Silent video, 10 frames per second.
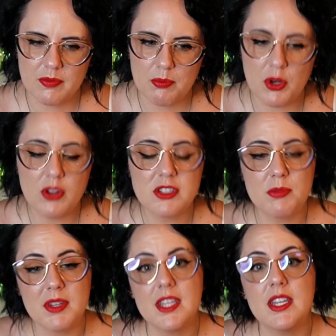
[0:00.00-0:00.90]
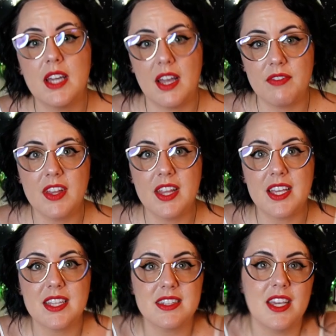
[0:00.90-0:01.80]
But ultimately, I feel
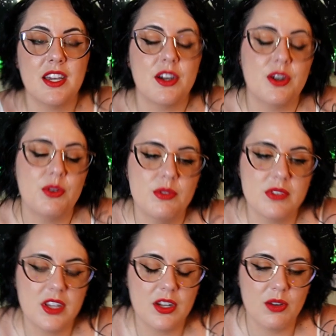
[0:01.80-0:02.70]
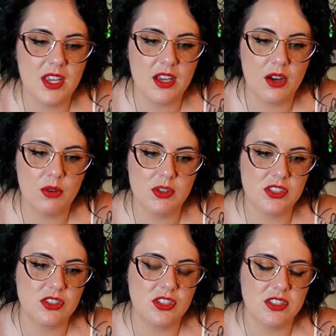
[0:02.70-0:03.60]
like it's ego, you know, ego, which
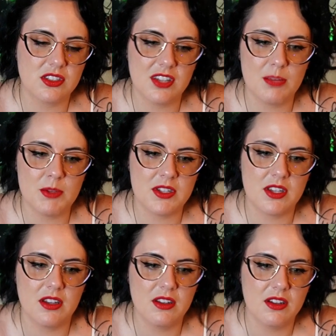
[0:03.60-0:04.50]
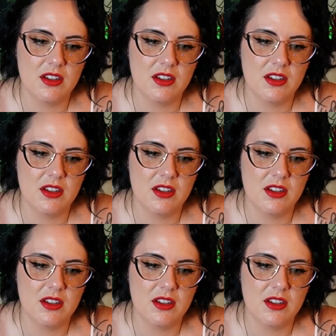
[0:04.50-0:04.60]
is just limiting